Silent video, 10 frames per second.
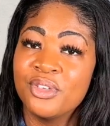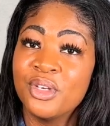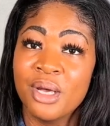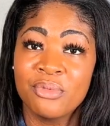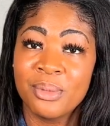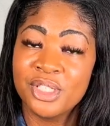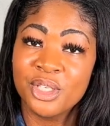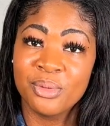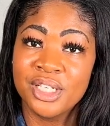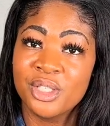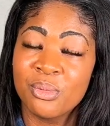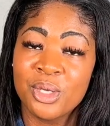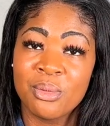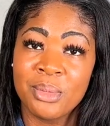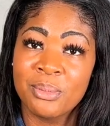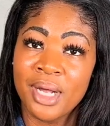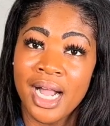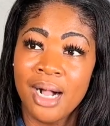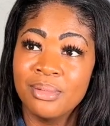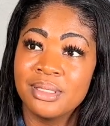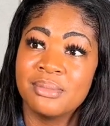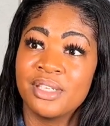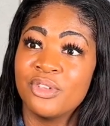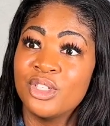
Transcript: come from the generation where you remember albums, if you